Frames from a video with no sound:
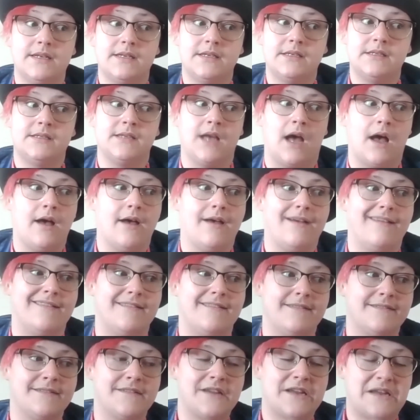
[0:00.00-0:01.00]

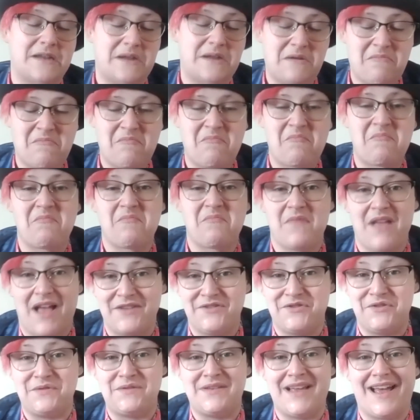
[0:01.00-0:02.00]
certain,
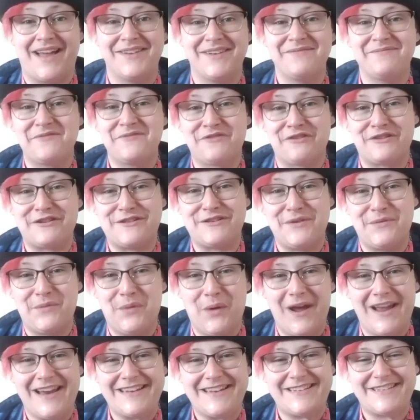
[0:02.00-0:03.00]
as you said, crusty
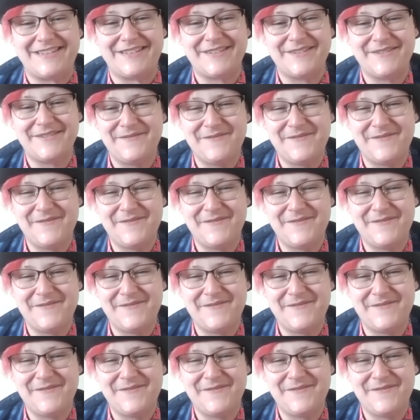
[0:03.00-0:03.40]
whites,